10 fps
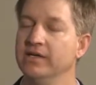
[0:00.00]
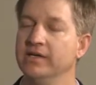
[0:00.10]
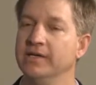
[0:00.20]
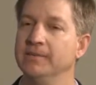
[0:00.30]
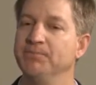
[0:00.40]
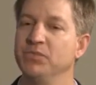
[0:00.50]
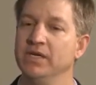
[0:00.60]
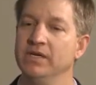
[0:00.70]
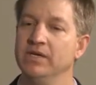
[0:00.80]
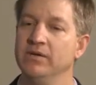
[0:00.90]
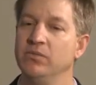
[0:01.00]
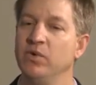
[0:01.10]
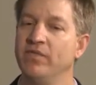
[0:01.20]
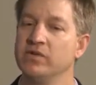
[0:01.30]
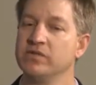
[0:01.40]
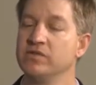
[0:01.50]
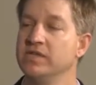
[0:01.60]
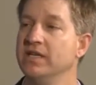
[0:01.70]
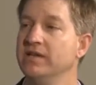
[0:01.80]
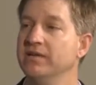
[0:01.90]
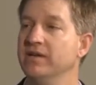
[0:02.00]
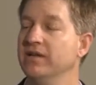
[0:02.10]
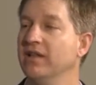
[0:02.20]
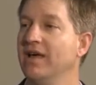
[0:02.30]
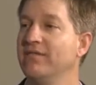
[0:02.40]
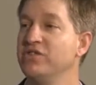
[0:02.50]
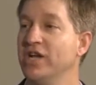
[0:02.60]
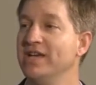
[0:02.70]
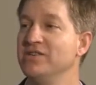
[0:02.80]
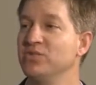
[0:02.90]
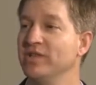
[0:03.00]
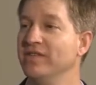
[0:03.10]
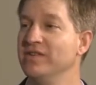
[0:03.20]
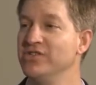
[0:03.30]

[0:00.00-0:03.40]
Mm-hmm. Uh, we've also seen a, a, lot of change within the